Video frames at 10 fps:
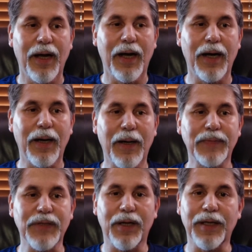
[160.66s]
uh,
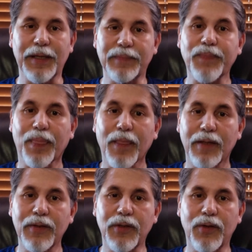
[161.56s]
telling him,
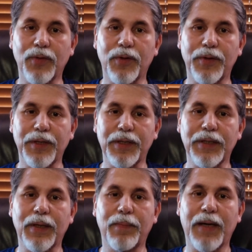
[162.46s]
you know, the,
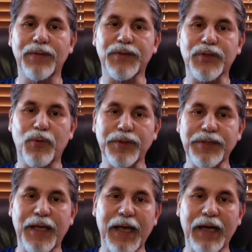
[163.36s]
the amount of swords
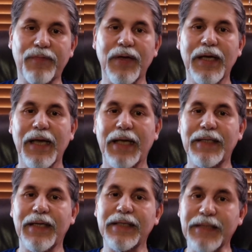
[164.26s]
they have. And
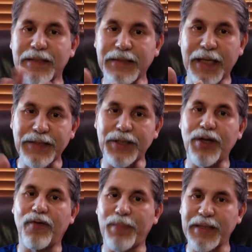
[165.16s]
then he says, that's
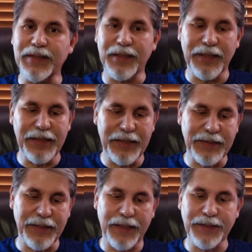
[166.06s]
enough. Basically, he
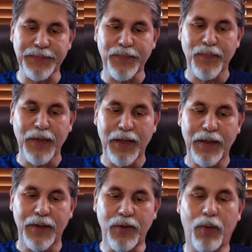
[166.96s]
says,
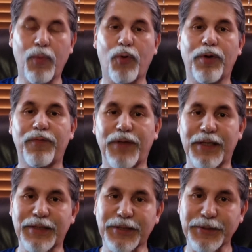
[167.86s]
no more of
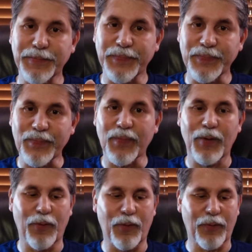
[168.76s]
this.
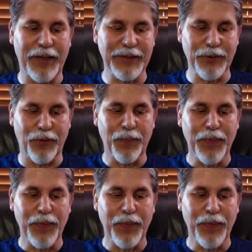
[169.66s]
All right, so,